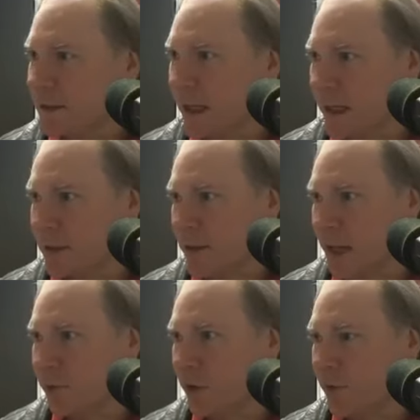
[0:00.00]
stay in
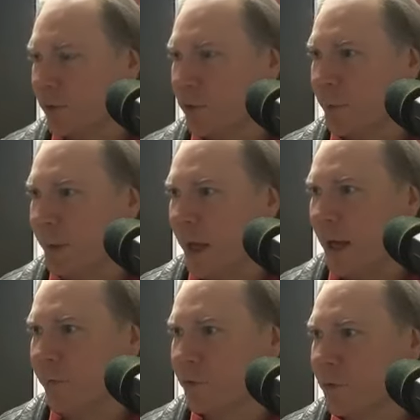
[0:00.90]
touch here through the
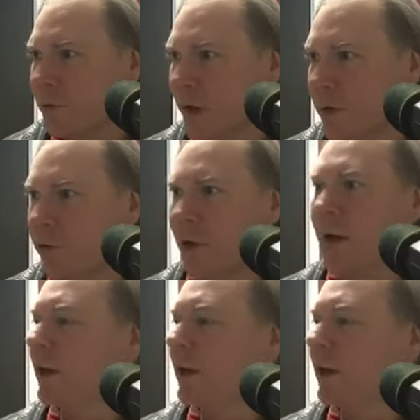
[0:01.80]
playoffs and such.